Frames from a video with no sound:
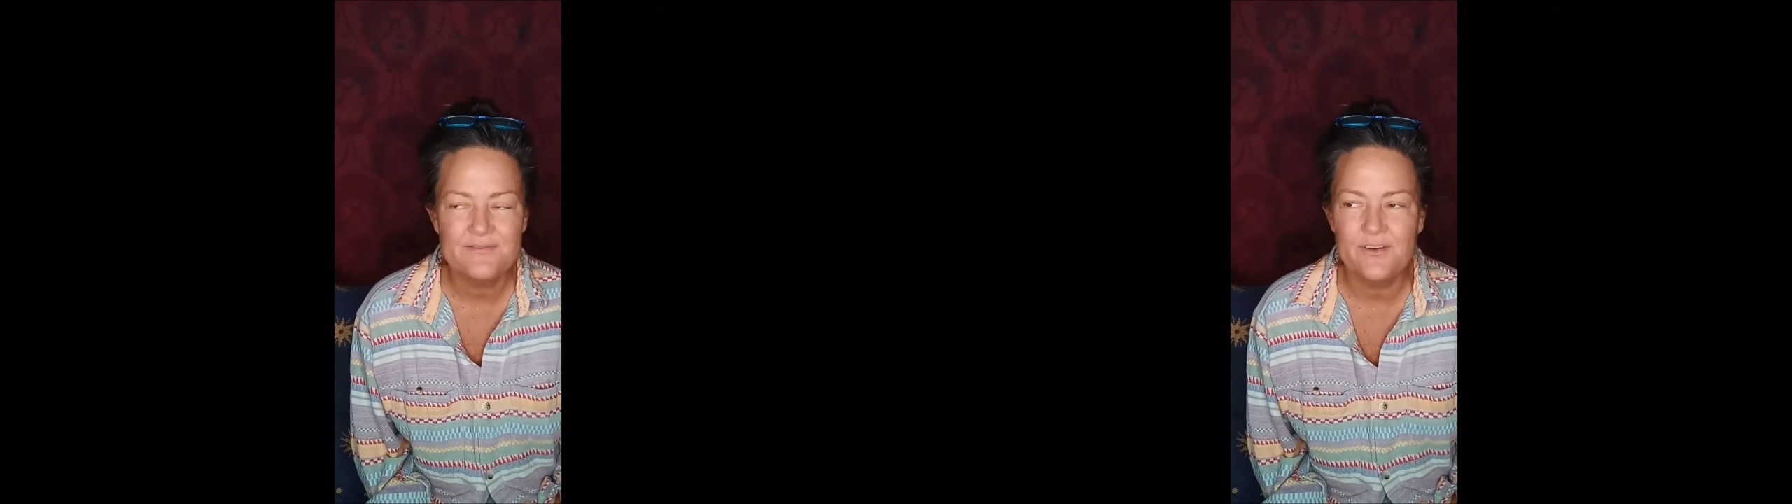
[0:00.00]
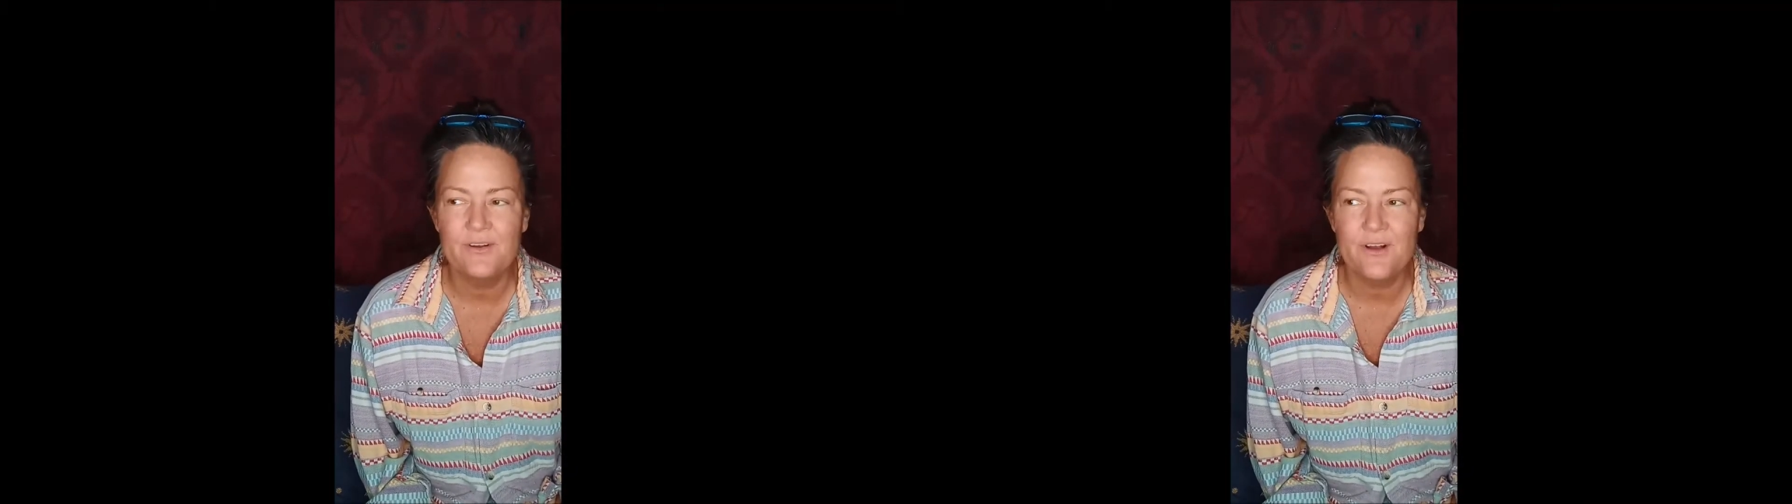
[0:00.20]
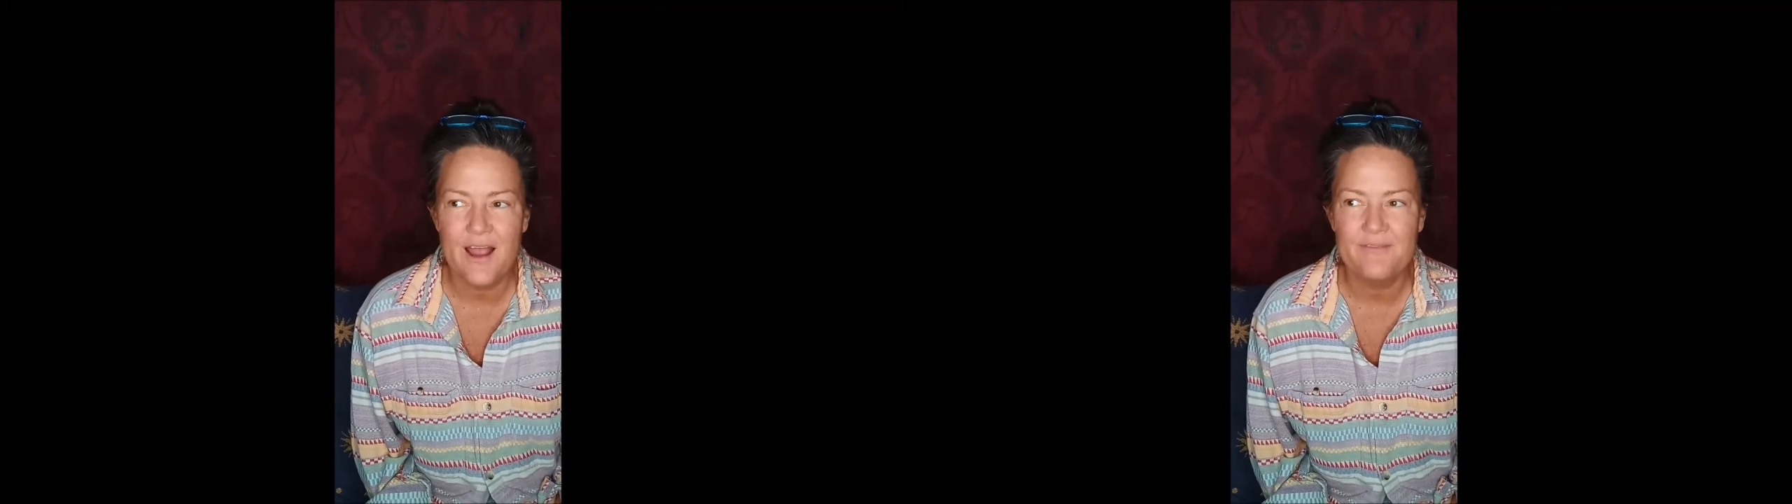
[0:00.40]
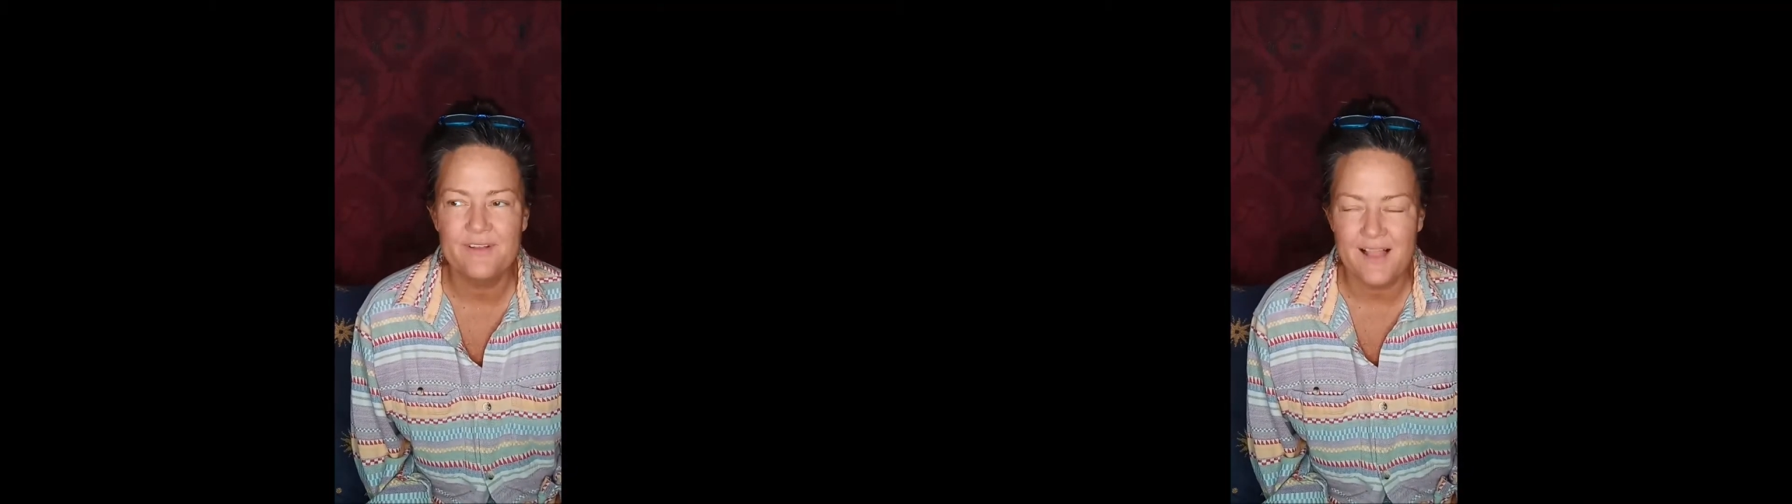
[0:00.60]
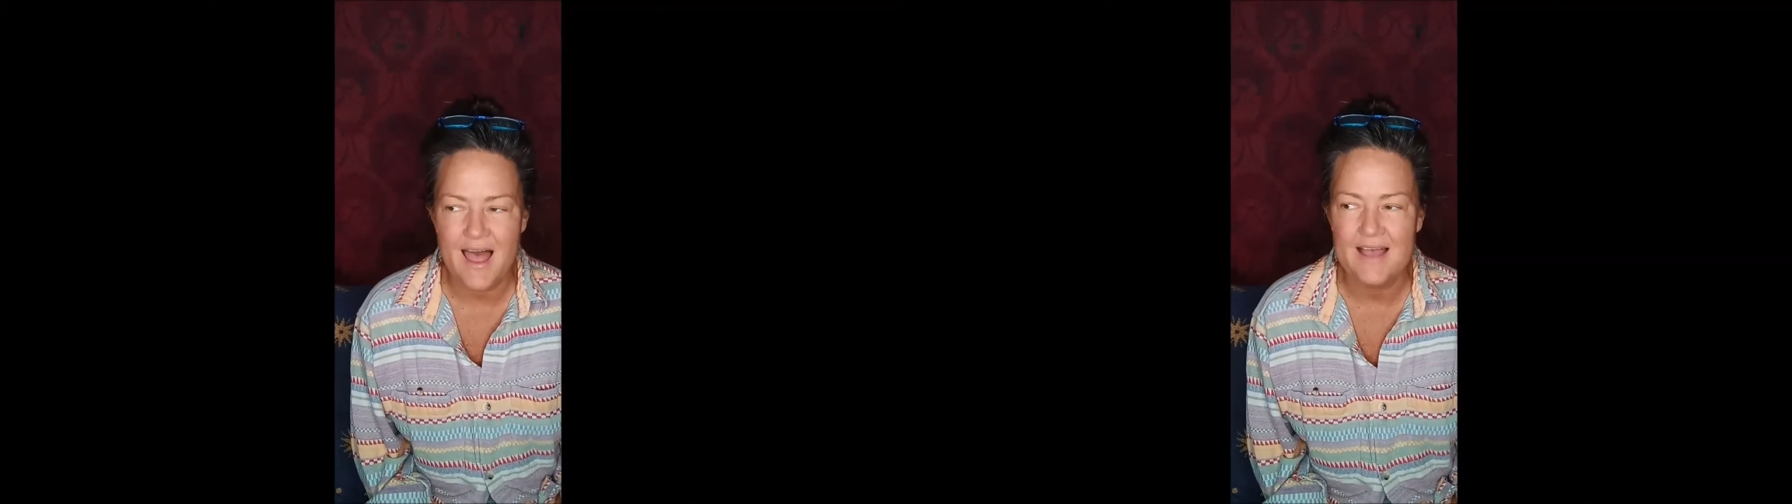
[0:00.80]
photograph
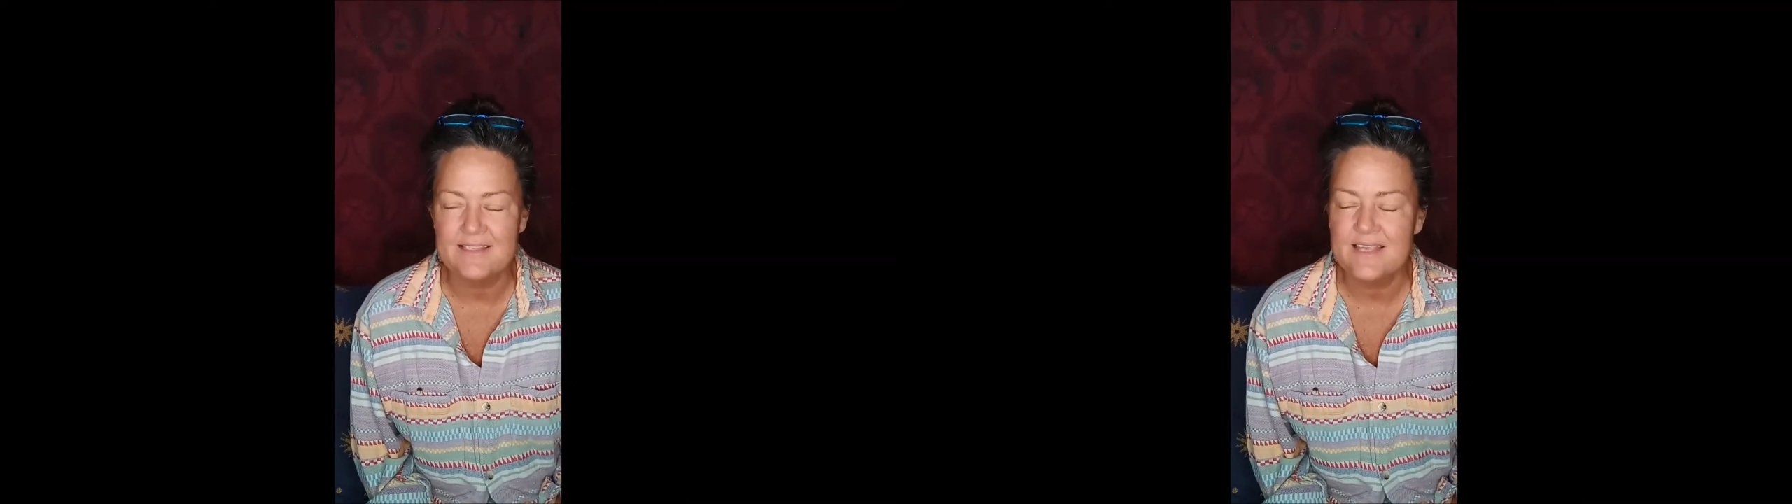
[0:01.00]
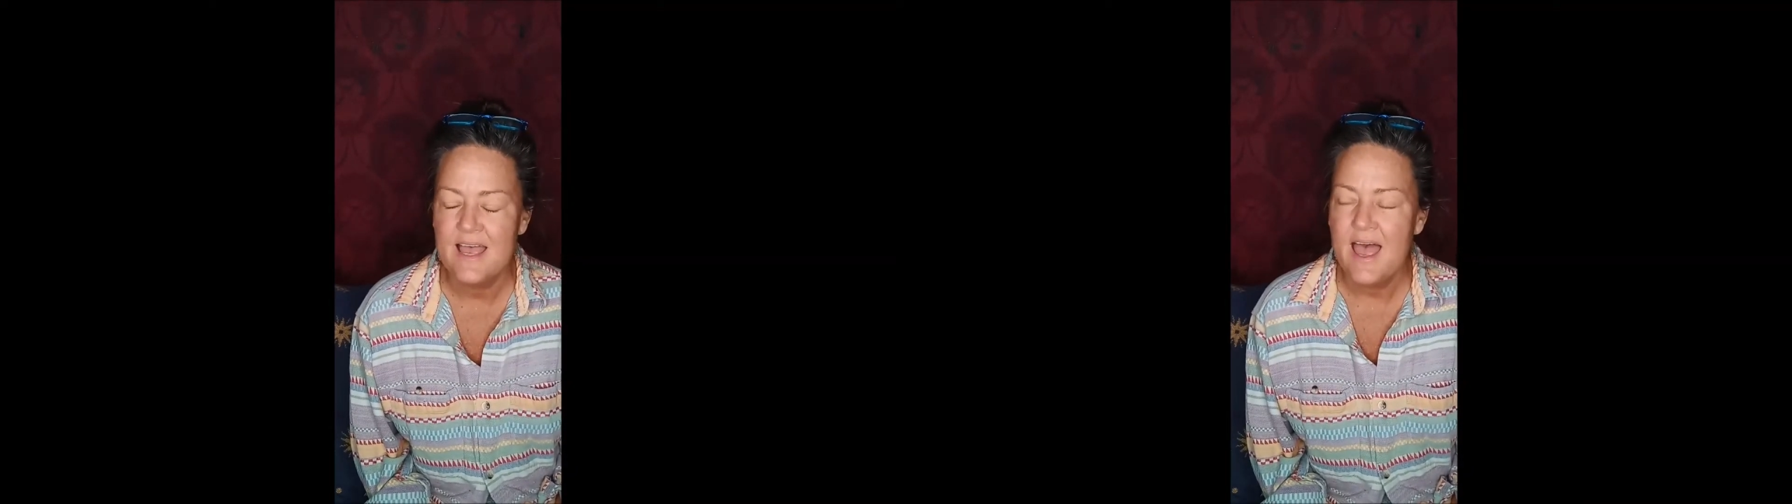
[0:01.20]
glass.